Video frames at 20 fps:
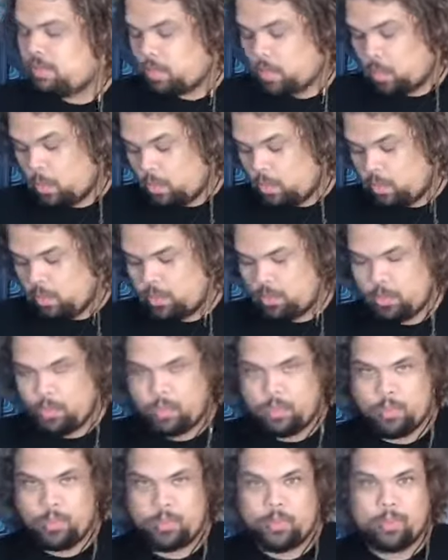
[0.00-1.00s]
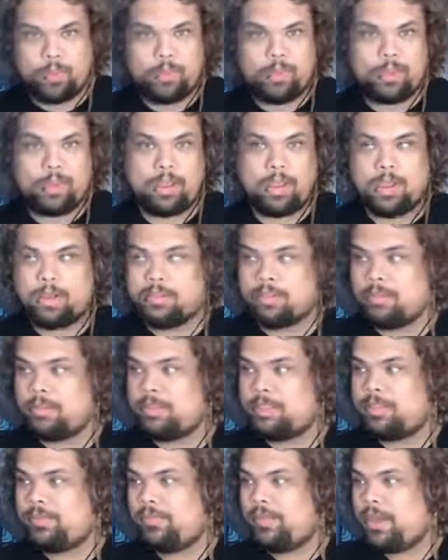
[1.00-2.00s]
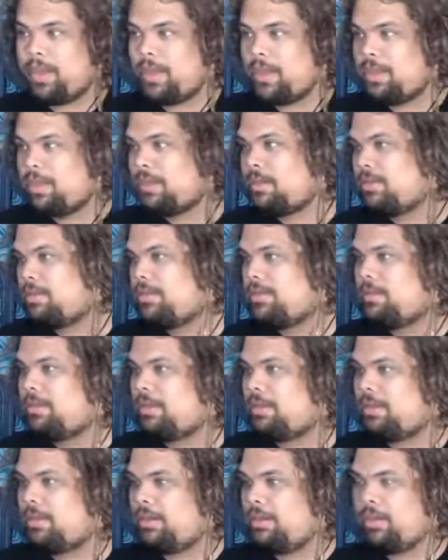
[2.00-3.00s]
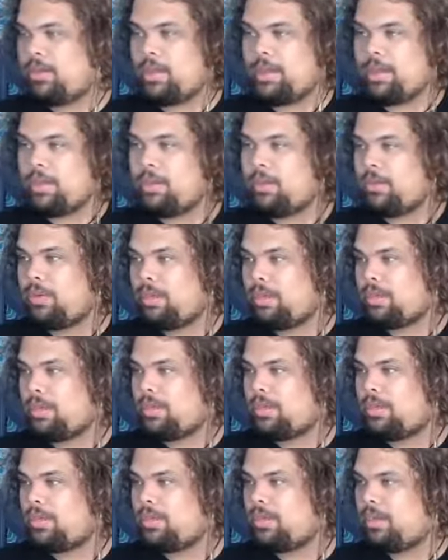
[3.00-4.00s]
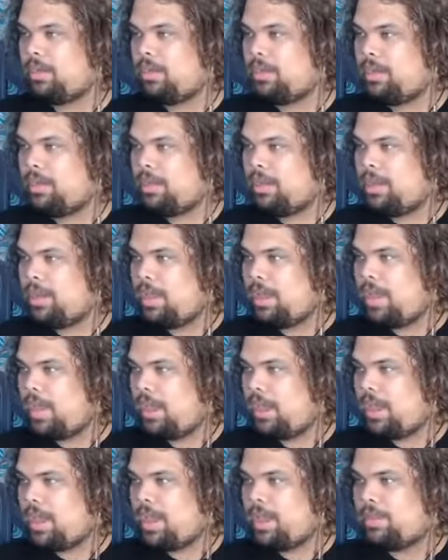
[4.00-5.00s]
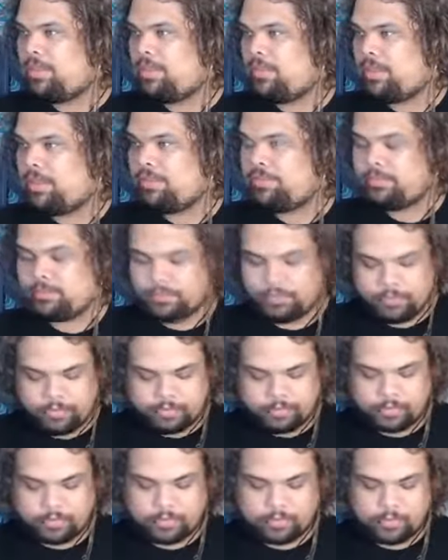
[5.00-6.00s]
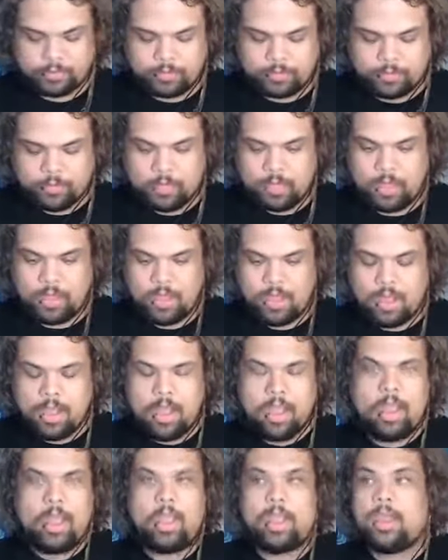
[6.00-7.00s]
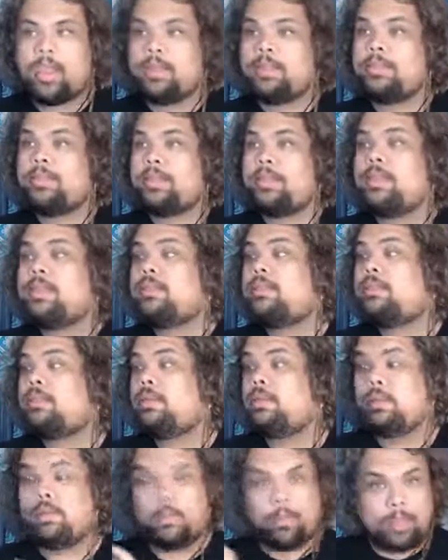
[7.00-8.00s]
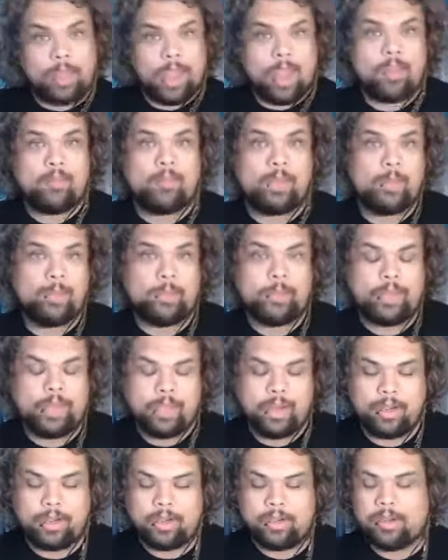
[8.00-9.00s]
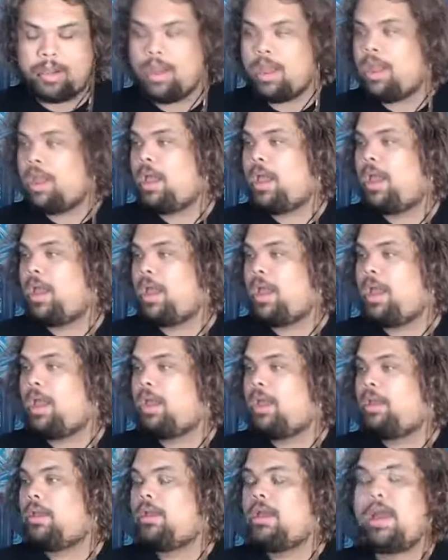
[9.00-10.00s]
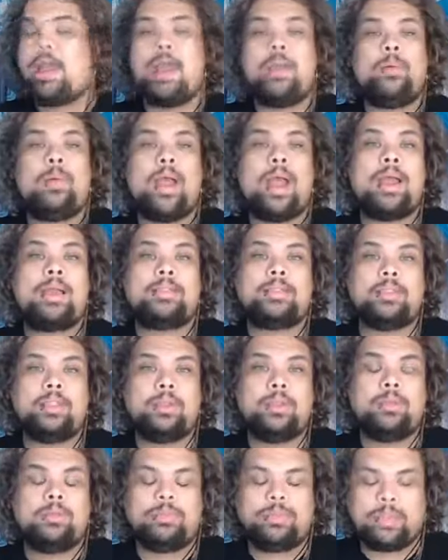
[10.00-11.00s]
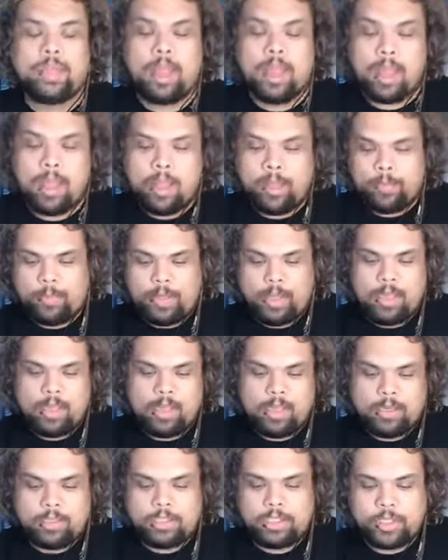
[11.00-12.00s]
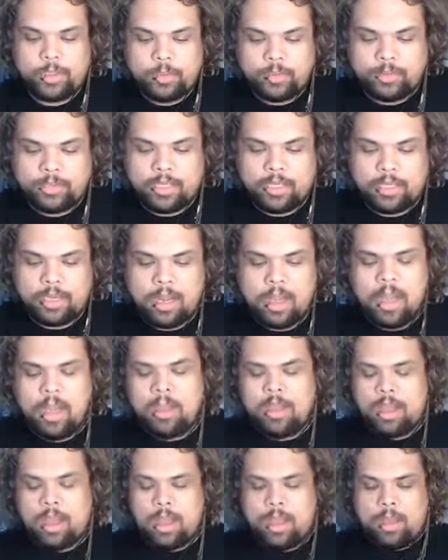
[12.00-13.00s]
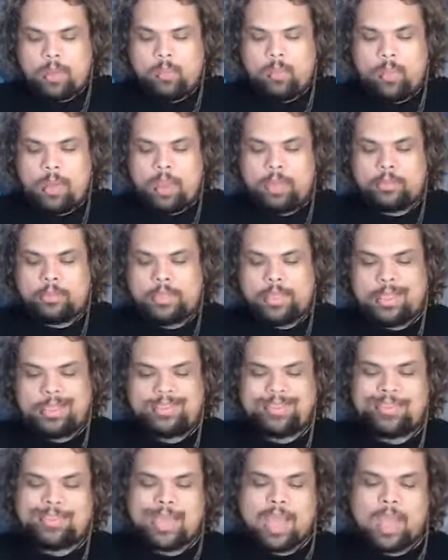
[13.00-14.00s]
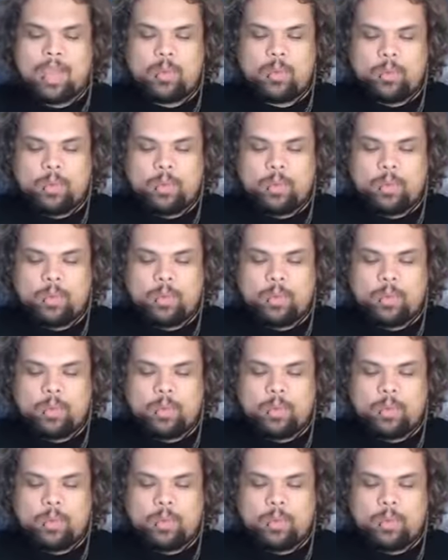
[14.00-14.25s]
Ooh, the cards almost fell. No good. Hey, Catherine. And since we have people here, I will ask you to help in choosing what stack